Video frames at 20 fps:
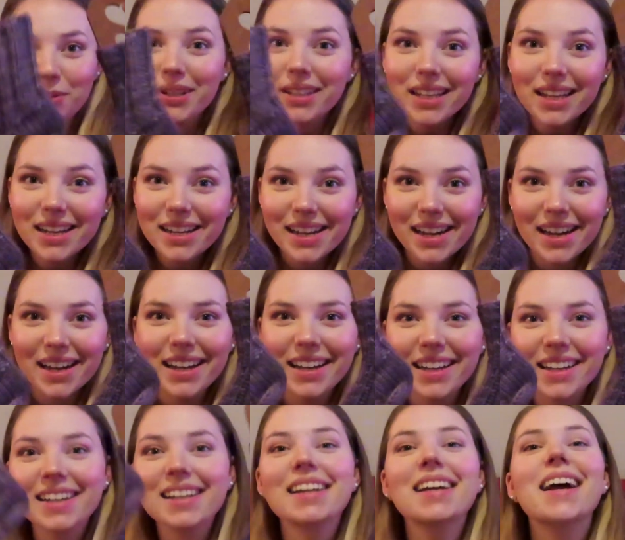voila!
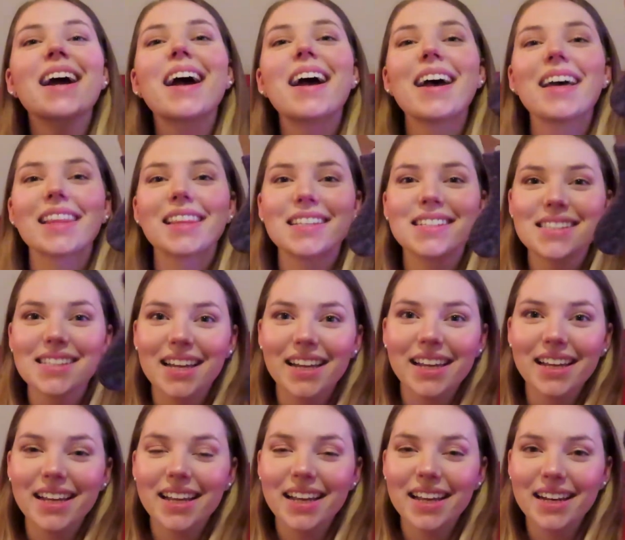The
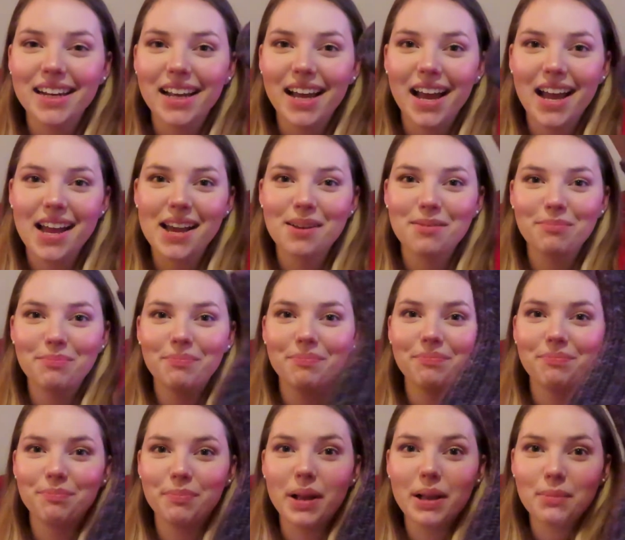second
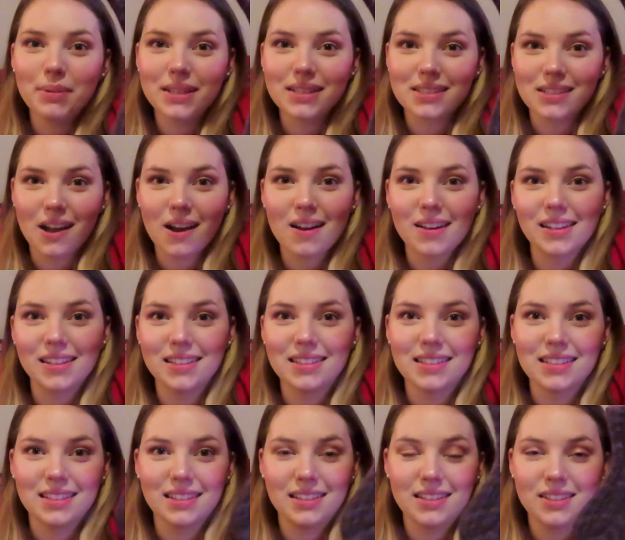baby sock in
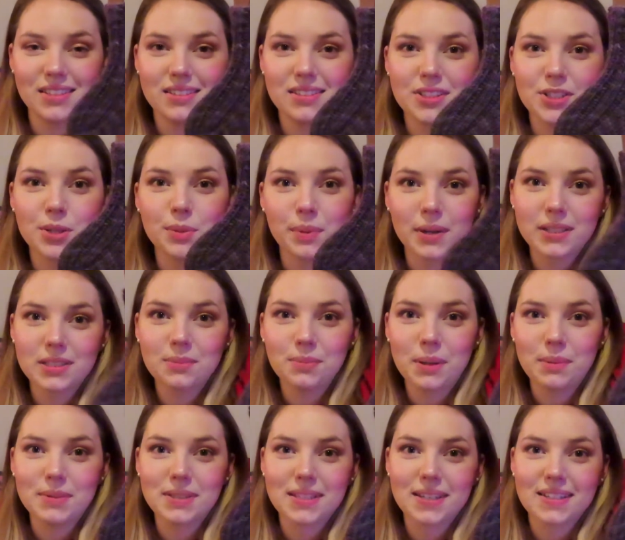the two pairs of
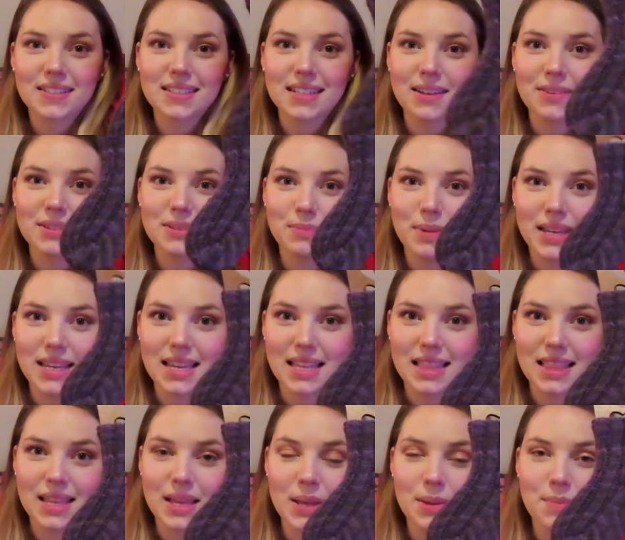baby socks that I was
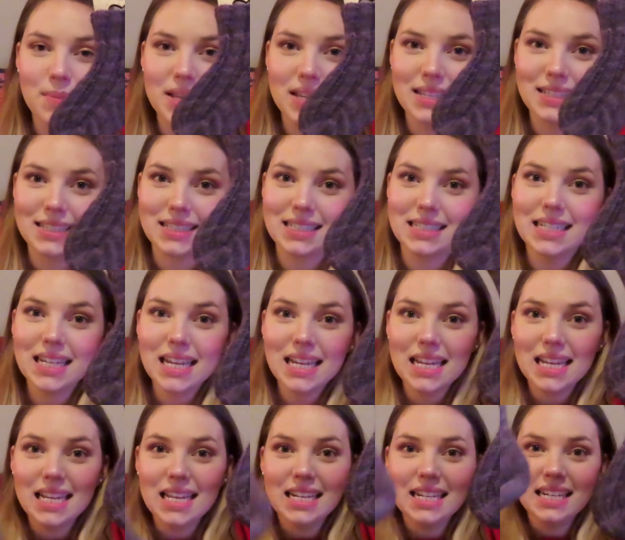making them is
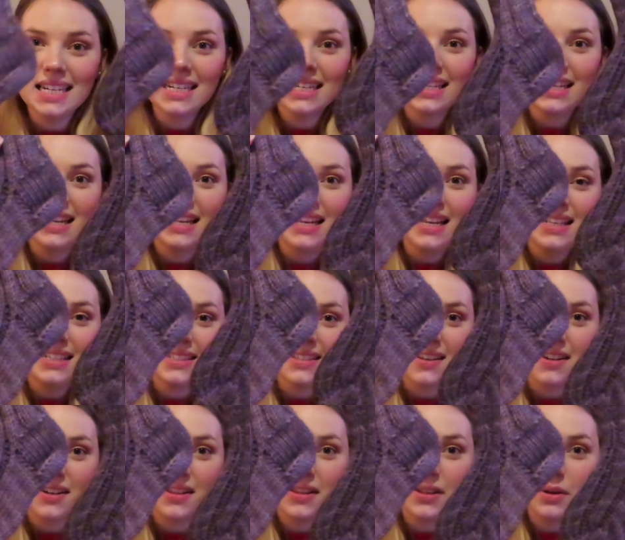done. It's
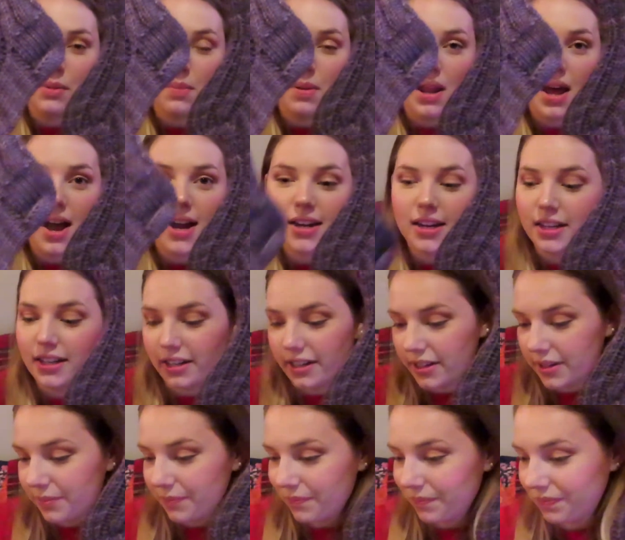on a little
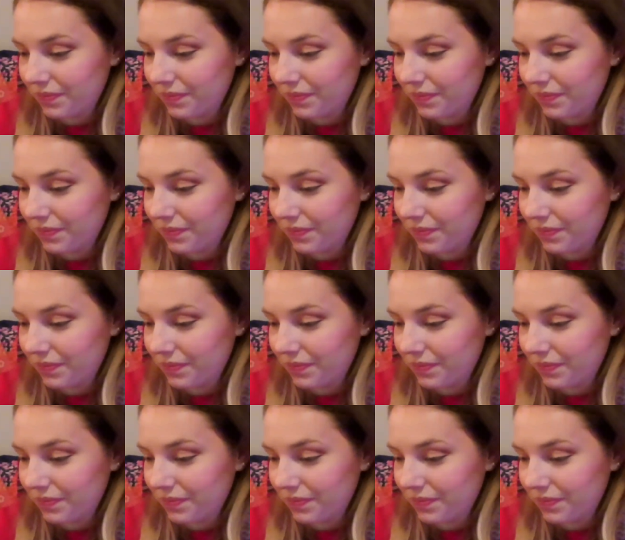blocker